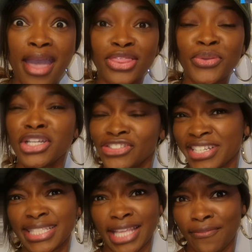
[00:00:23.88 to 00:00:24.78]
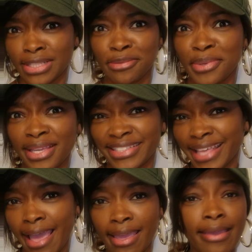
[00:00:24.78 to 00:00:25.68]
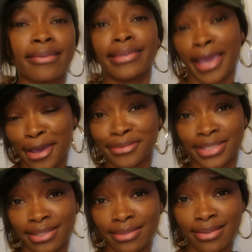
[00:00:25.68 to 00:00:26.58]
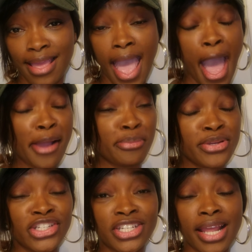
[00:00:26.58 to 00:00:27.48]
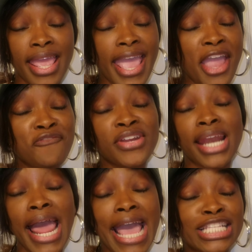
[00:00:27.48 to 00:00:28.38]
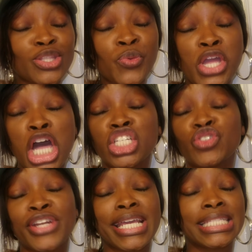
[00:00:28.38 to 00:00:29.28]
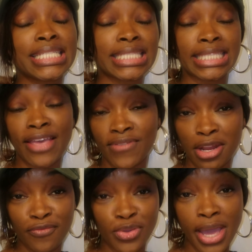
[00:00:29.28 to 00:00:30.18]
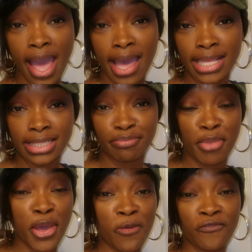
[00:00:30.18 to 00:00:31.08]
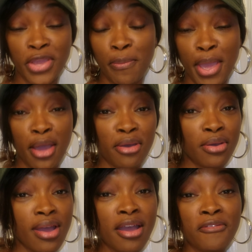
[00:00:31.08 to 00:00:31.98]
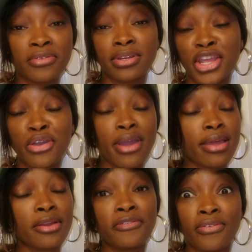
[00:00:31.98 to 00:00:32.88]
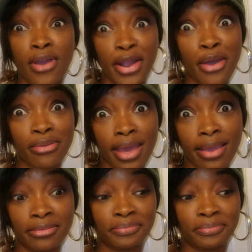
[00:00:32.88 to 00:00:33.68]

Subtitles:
307 to be exact and counting. I appreciate every last 307 of you guys, male, female, near and afar, okay?